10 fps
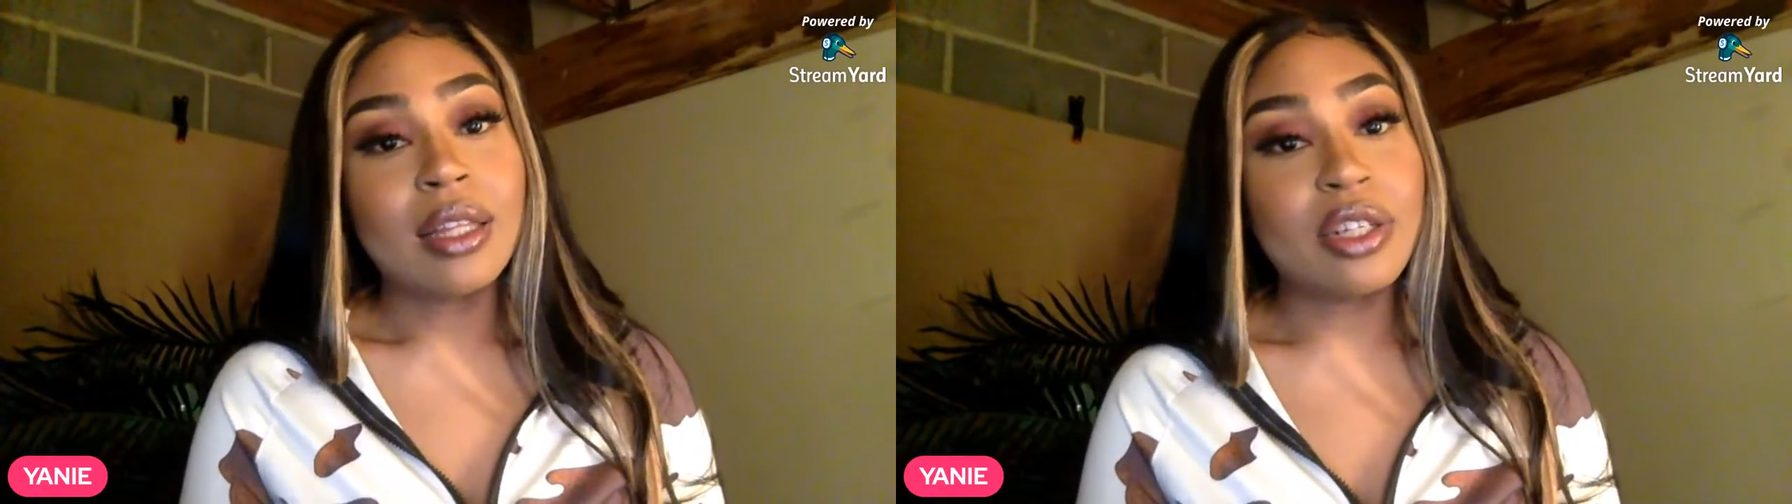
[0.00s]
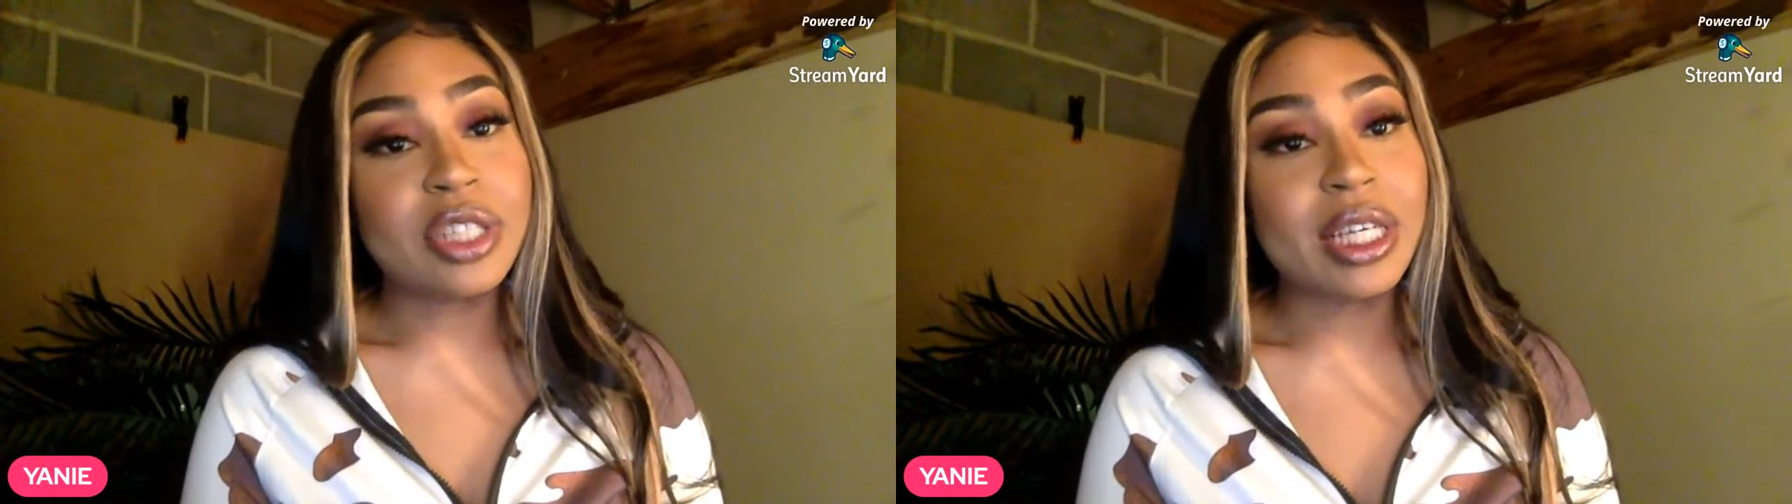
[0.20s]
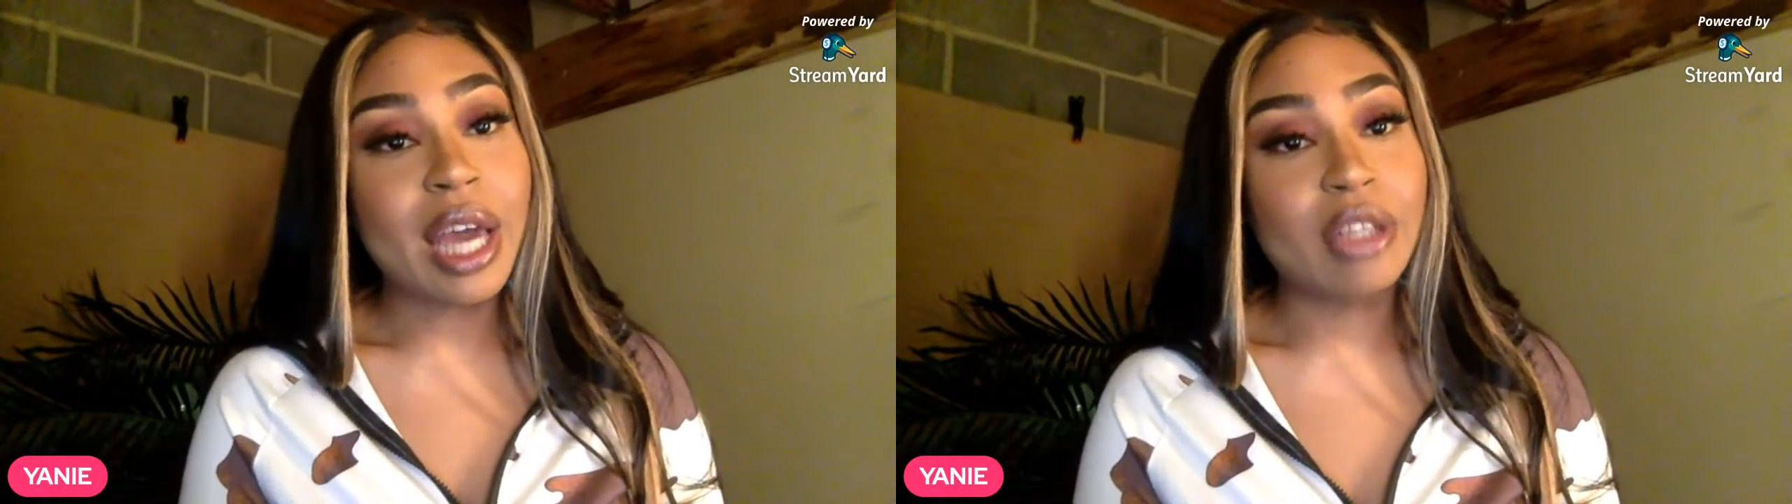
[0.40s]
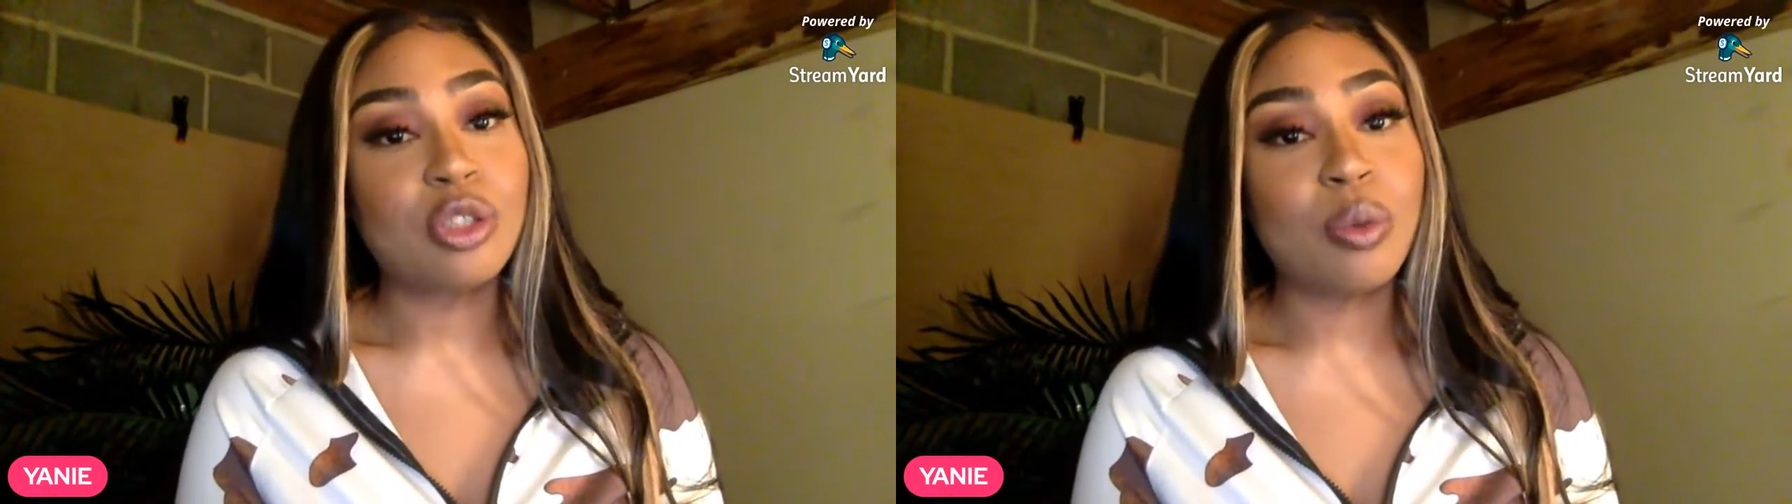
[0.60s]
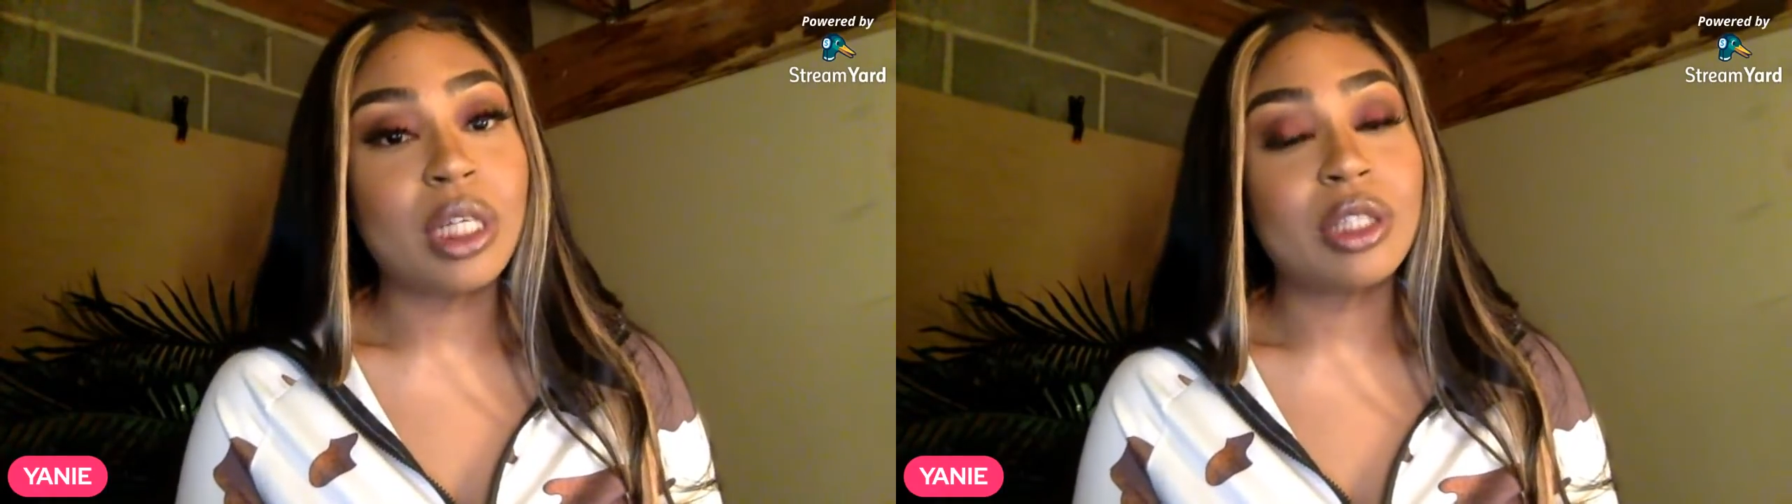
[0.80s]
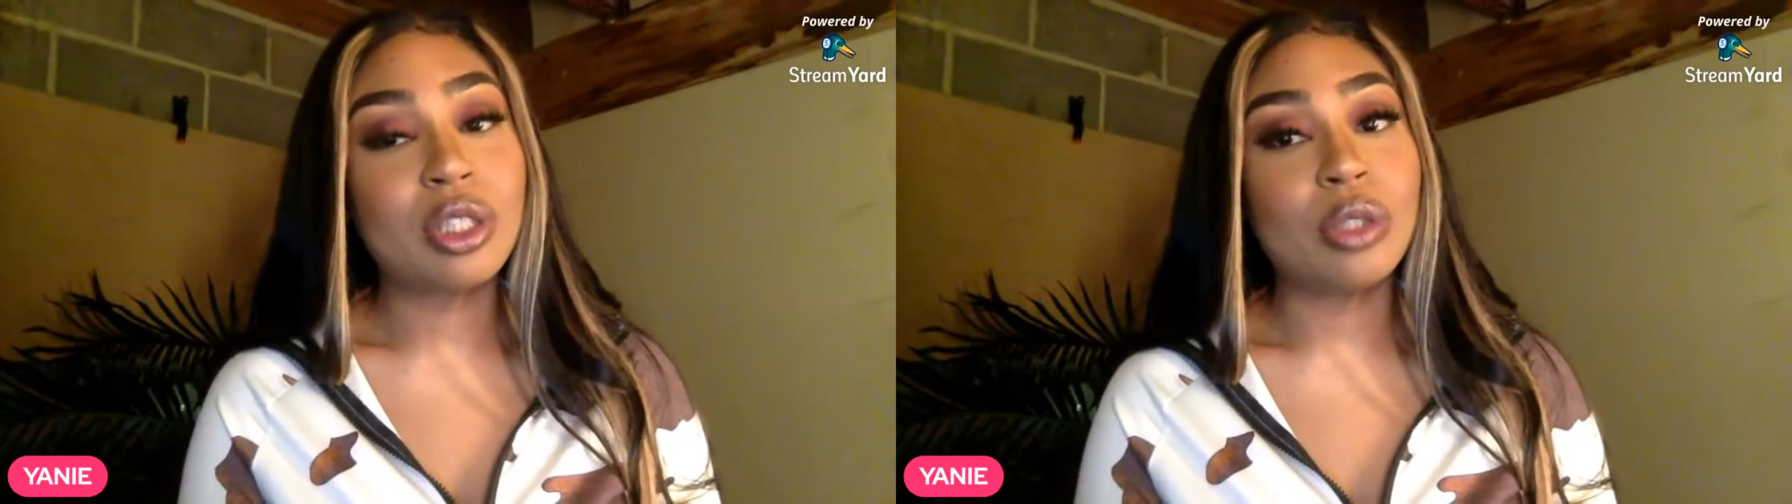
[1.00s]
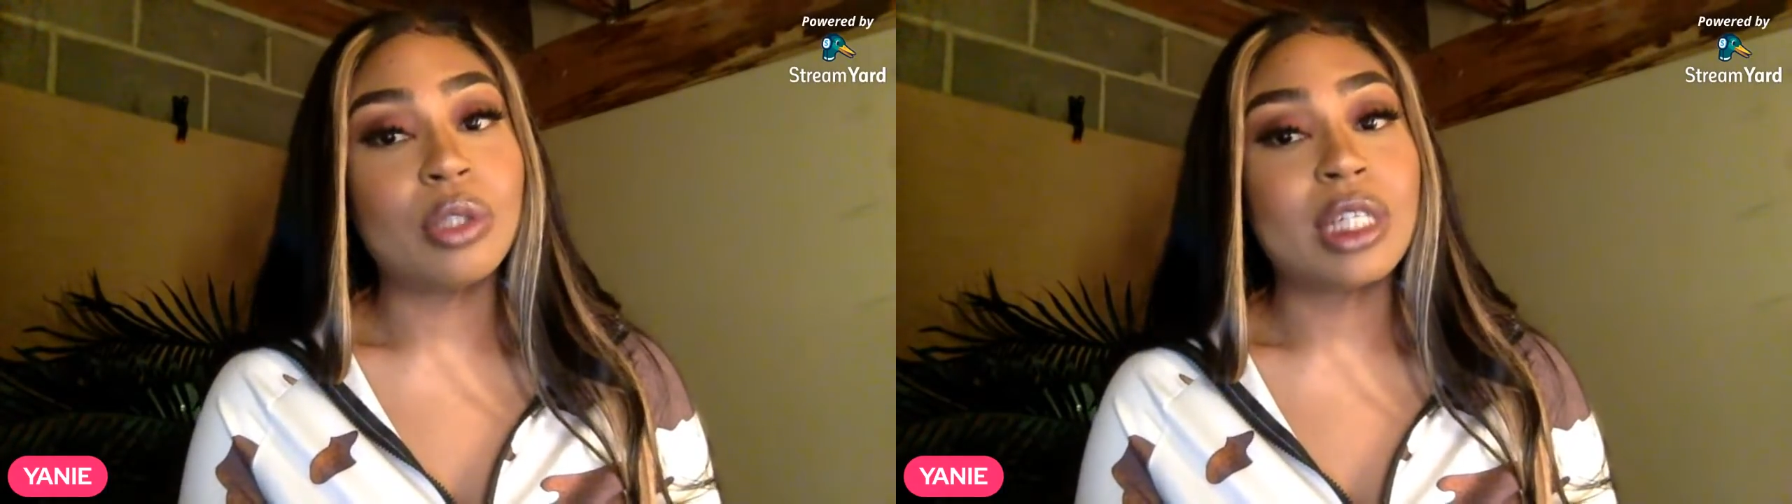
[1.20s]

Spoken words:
There's a catch-22